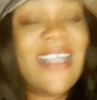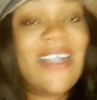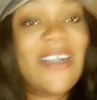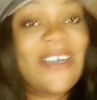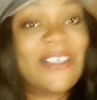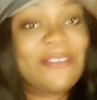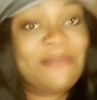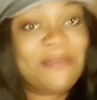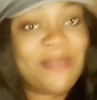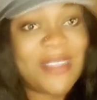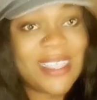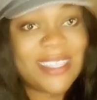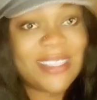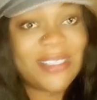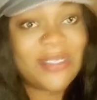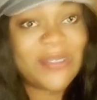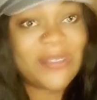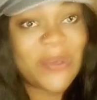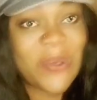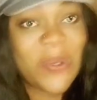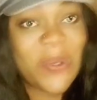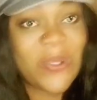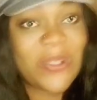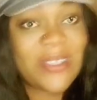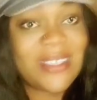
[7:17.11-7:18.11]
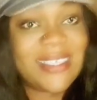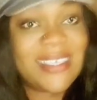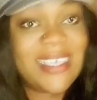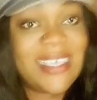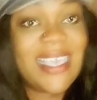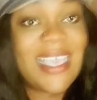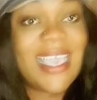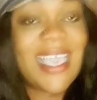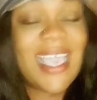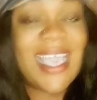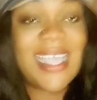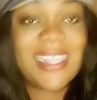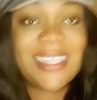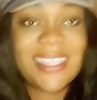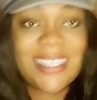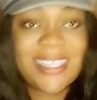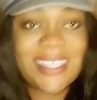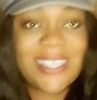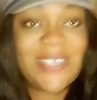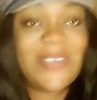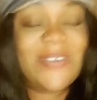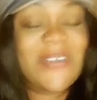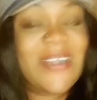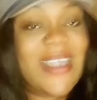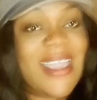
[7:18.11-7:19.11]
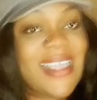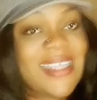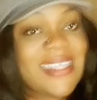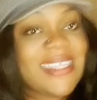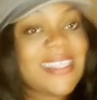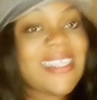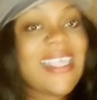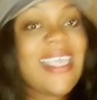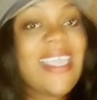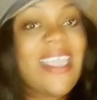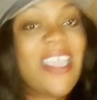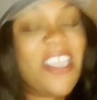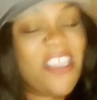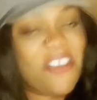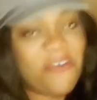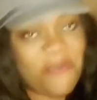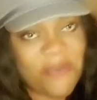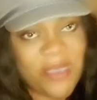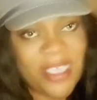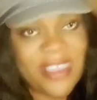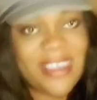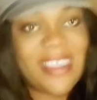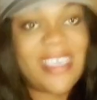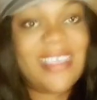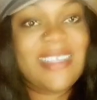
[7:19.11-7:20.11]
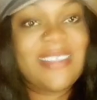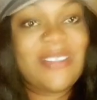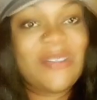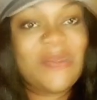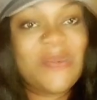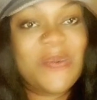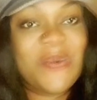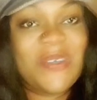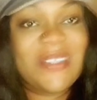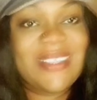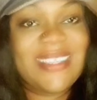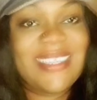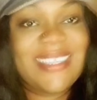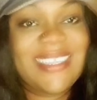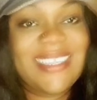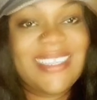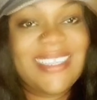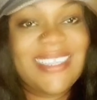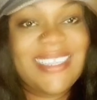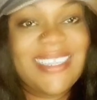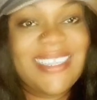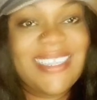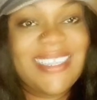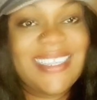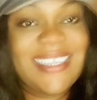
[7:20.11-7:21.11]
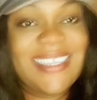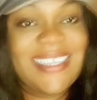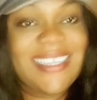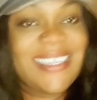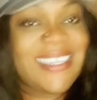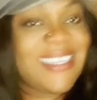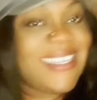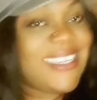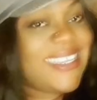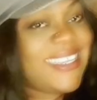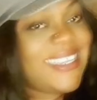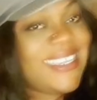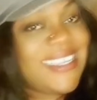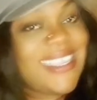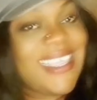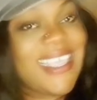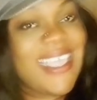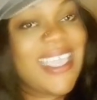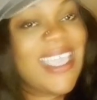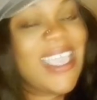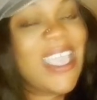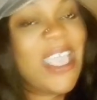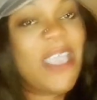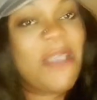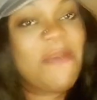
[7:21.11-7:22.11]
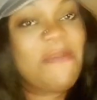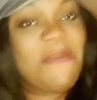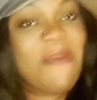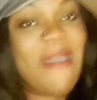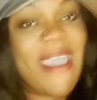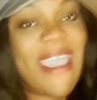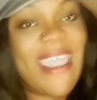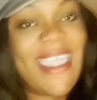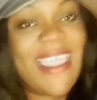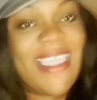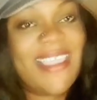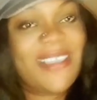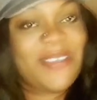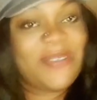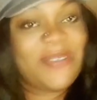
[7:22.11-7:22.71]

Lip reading: God bless you all and see you guys in my next one. Bye.